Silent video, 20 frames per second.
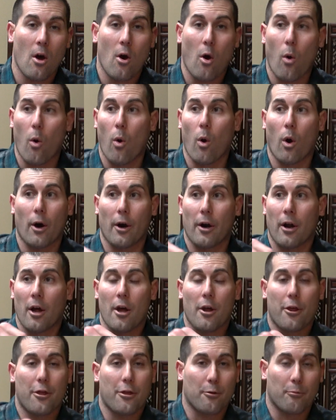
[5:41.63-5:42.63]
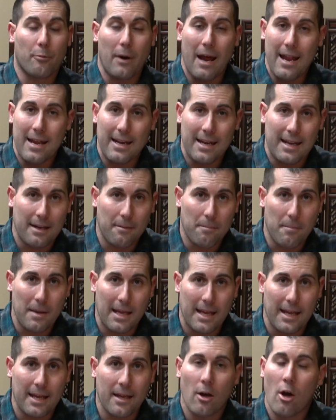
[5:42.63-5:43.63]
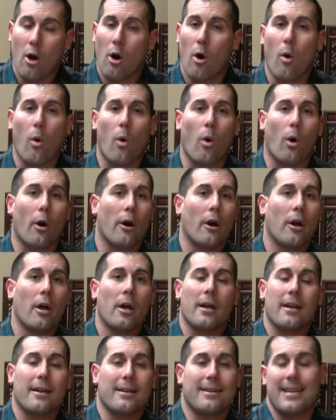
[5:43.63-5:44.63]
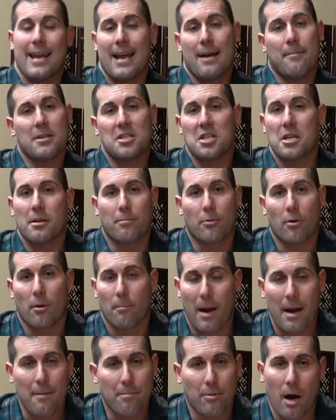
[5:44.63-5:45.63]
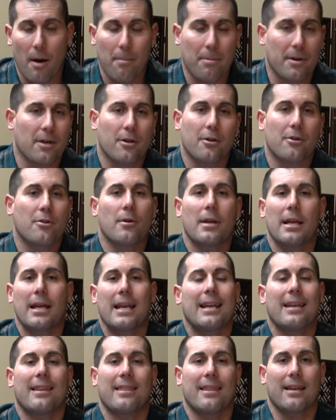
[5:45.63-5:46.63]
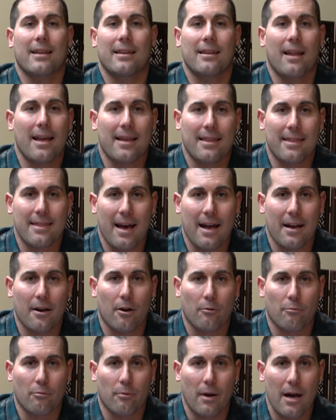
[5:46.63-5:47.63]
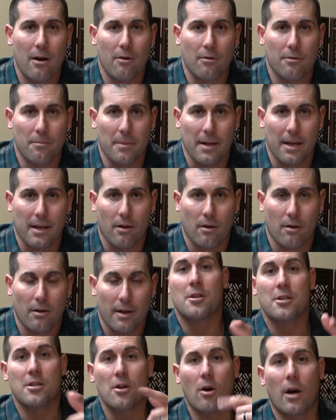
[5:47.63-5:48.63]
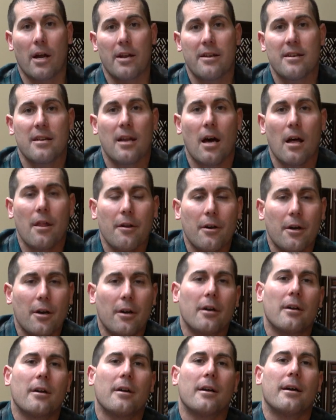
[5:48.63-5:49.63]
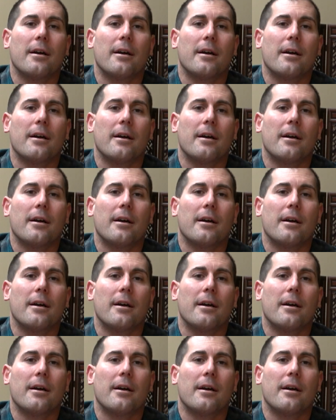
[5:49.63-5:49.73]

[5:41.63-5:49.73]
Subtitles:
or threatening me, or damaging my property, or doing anything like that around me. Okay. So another